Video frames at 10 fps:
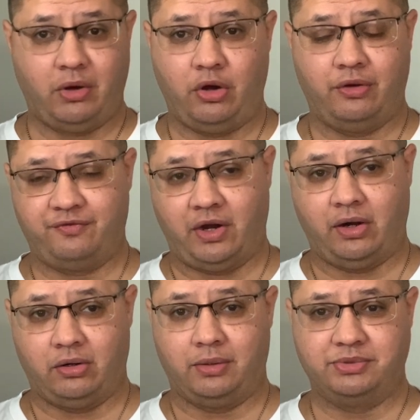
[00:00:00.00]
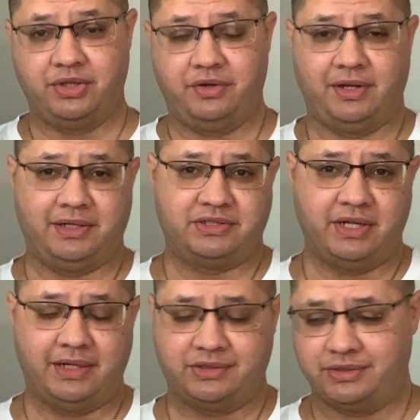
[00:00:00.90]
all firearms in the United
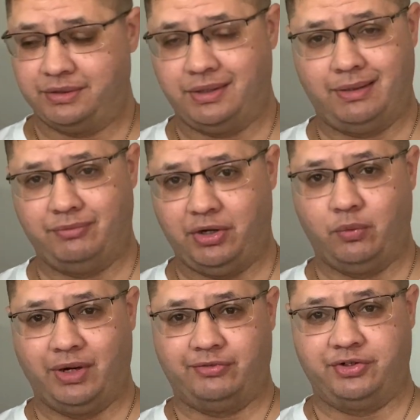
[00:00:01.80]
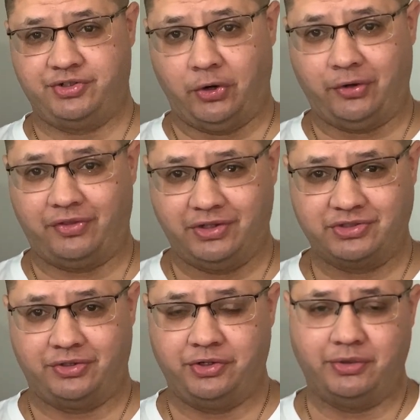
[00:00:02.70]
States, and whatever dirt that is
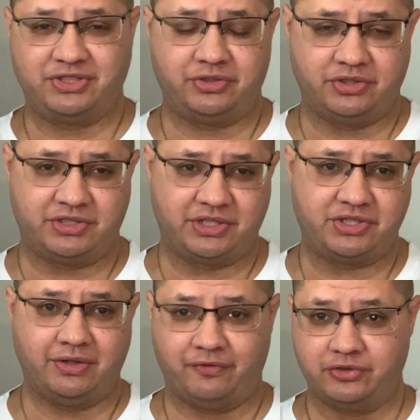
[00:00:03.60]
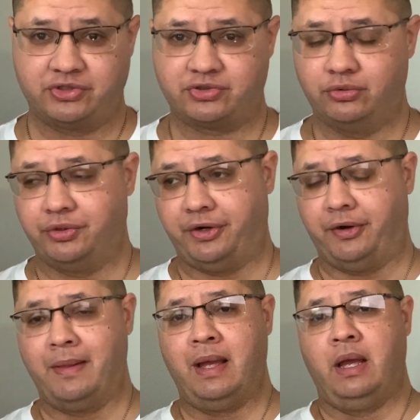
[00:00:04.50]
under U.S. jurisdiction if there's a school near
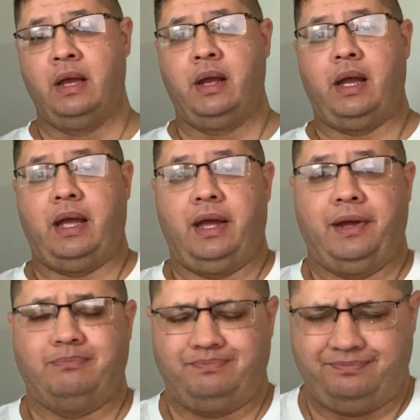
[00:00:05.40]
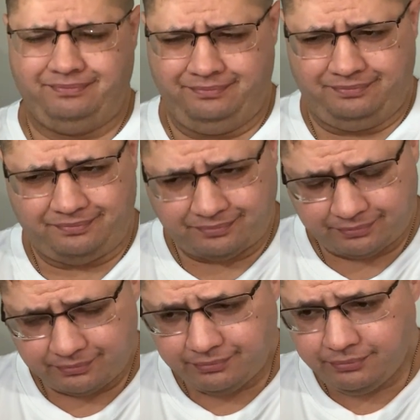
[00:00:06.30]
it. And
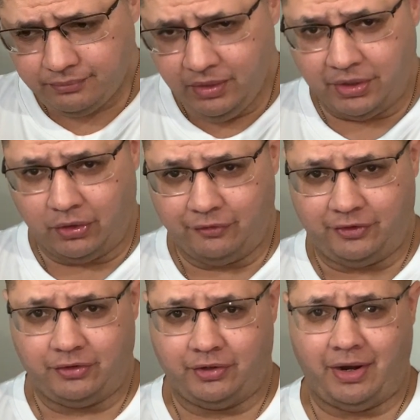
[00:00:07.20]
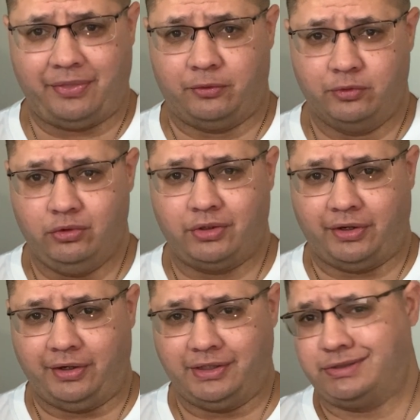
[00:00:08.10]
if you're out in the rural
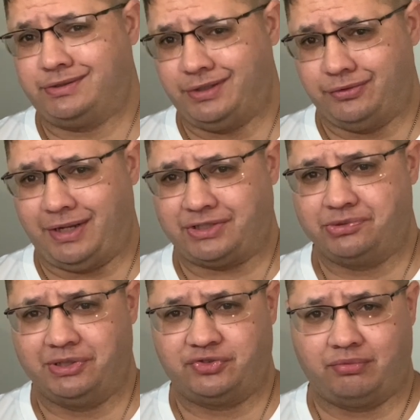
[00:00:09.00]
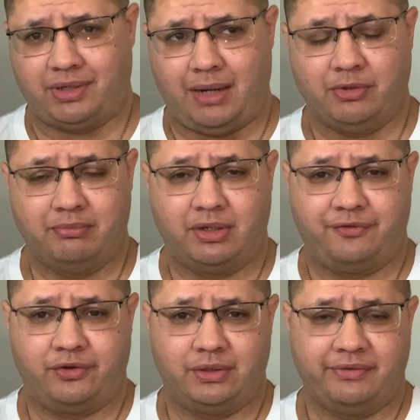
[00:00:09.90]
areas, not so much of a problem. But
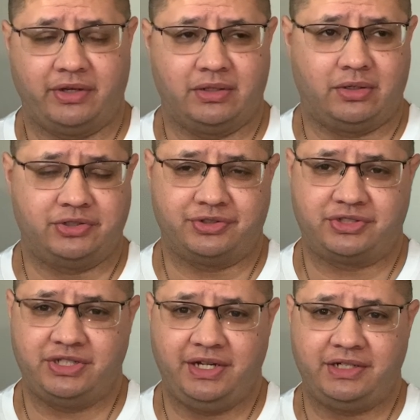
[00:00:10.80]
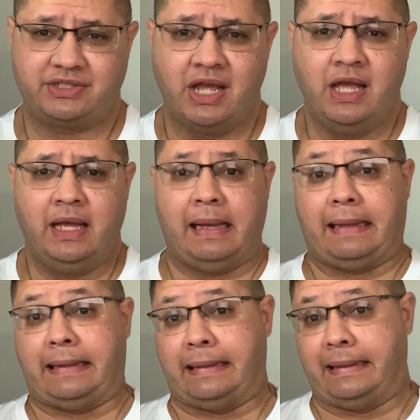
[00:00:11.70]
if you're living in larger cities,
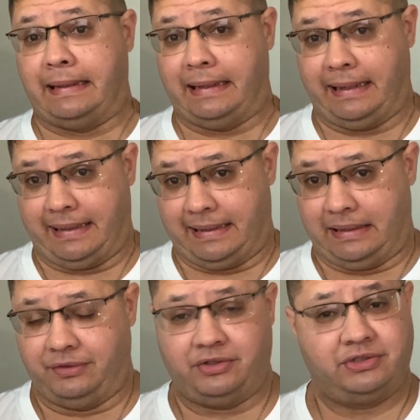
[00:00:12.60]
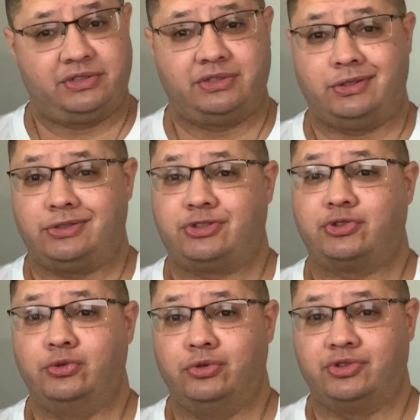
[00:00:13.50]
yeah, there's
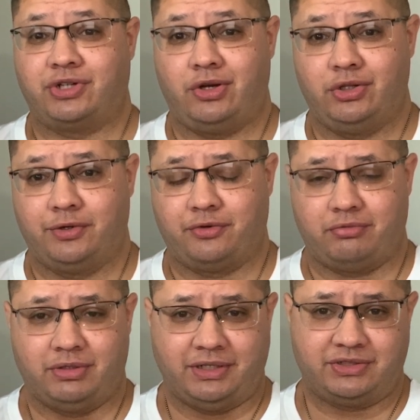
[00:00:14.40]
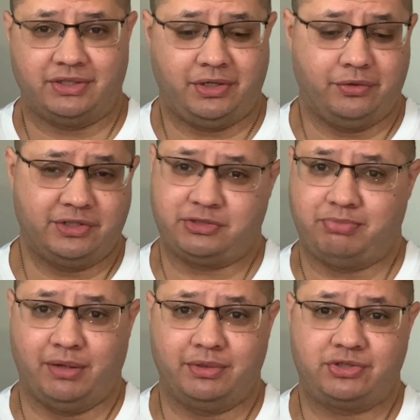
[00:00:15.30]
schools all over the place. And this is
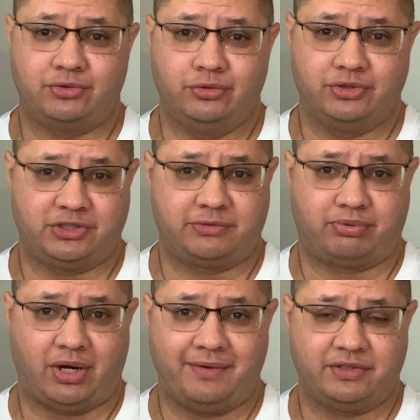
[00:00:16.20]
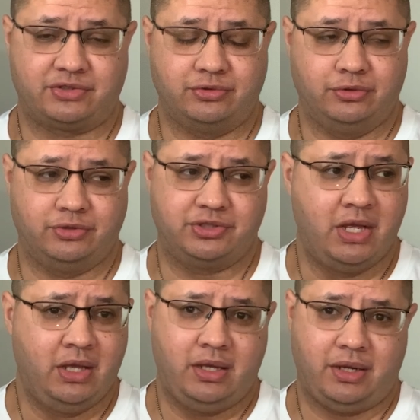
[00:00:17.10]
public schools, this is private schools,
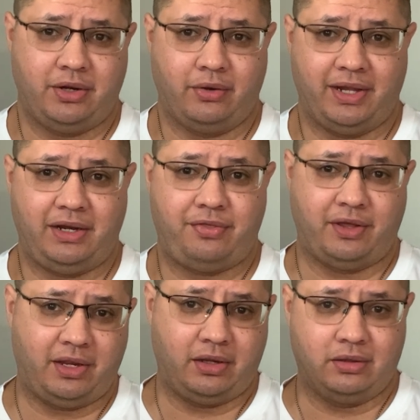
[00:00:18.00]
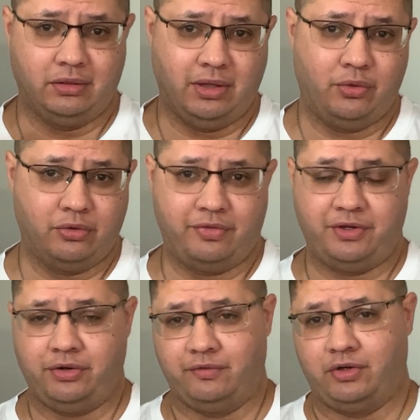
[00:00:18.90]
anything lower than
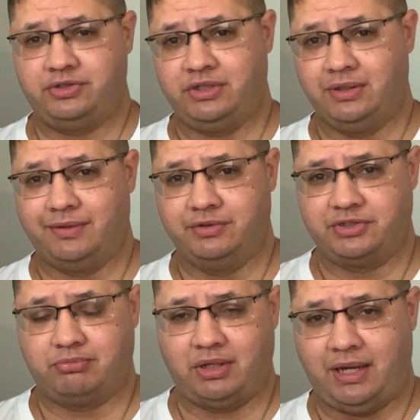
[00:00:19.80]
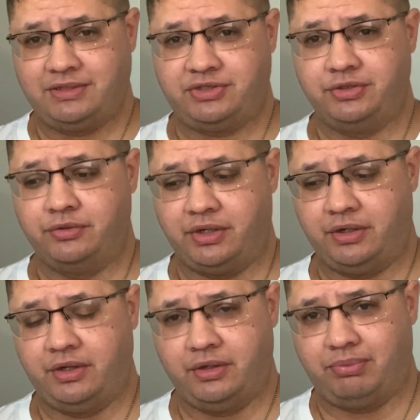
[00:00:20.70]
the university level this applies to, and
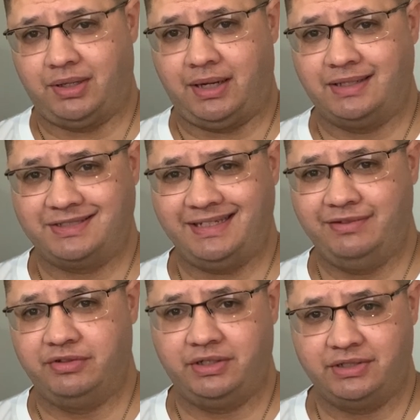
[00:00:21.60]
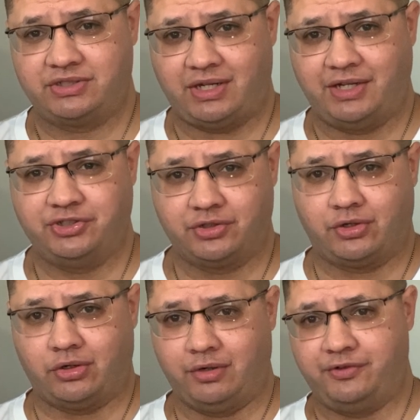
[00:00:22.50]
it applies even inside your
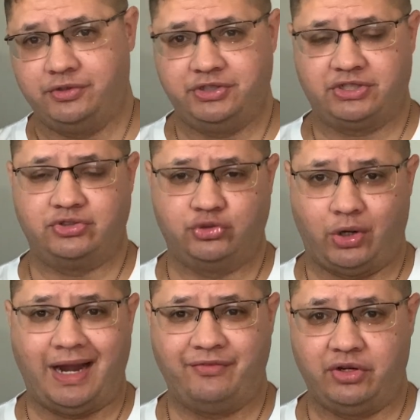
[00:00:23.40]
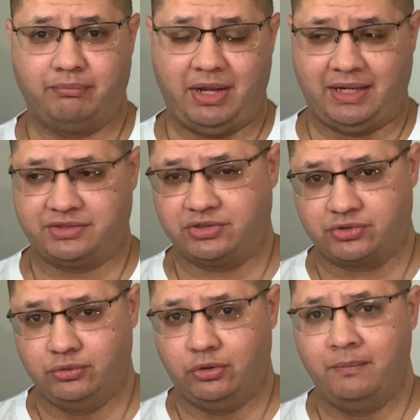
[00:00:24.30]
car if you're just driving past the
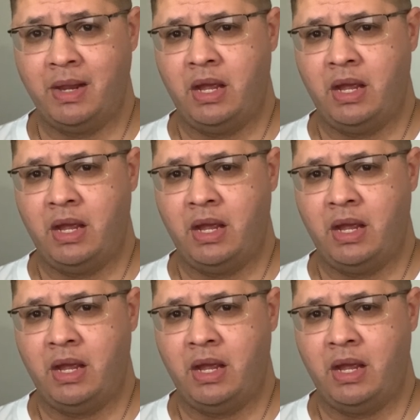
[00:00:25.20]
school